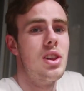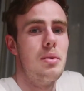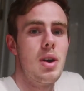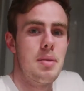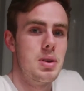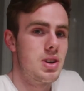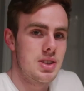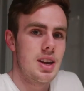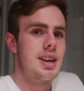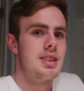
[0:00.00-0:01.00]
all in one
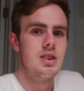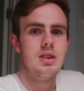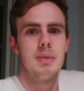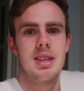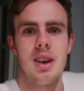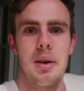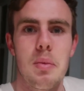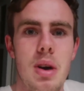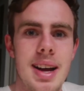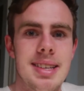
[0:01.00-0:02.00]
because I need to use my
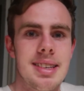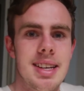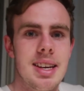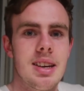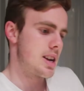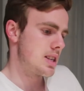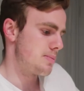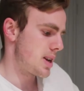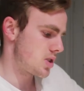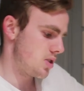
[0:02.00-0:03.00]
time wisely. I need
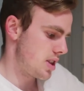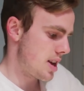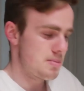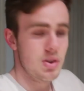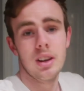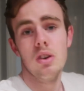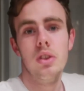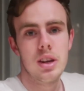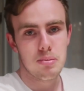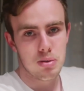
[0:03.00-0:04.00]
to make sure that I'm doing
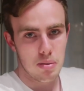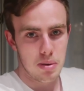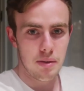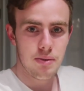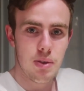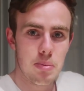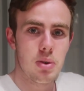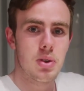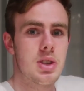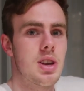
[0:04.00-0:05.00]
all the appropriate
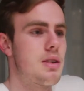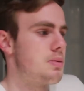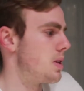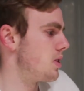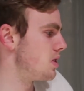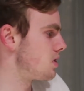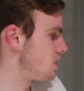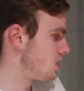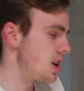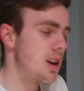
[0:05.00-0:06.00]
football stuff, whether
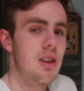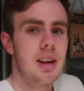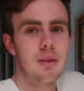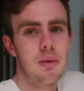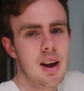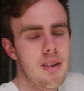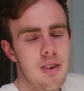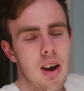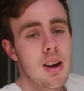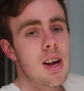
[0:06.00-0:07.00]
it's juggling,
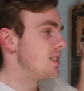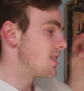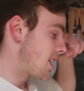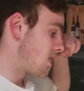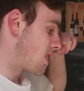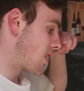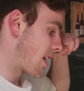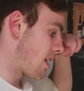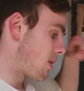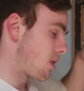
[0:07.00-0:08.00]
whatever. In saying
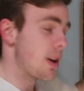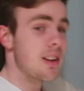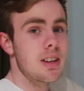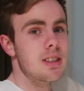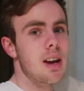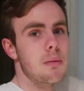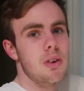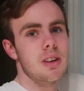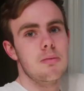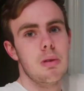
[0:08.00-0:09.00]
juggling, I want to quickly say I'm
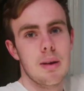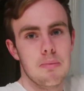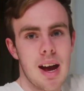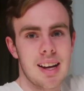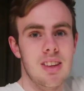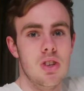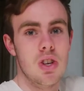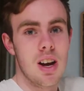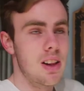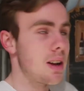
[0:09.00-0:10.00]
going to bring back the
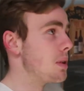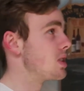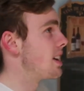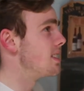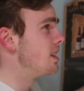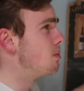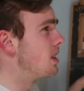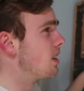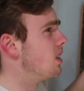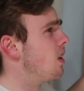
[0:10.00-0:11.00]
juggling, which I did
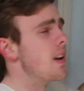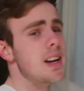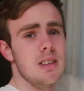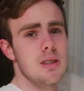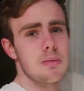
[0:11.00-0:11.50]
with Alon in